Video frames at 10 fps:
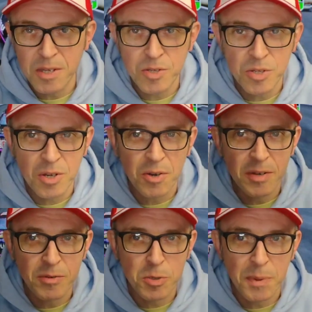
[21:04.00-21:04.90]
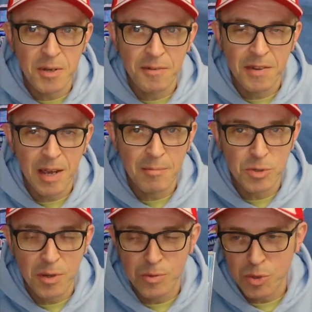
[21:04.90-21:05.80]
this is kind of a spin-off game
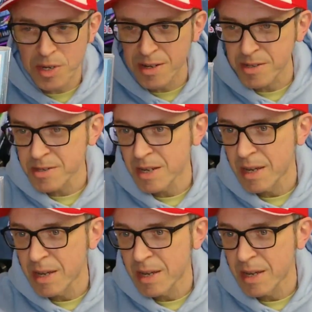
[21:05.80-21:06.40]
as I understand it.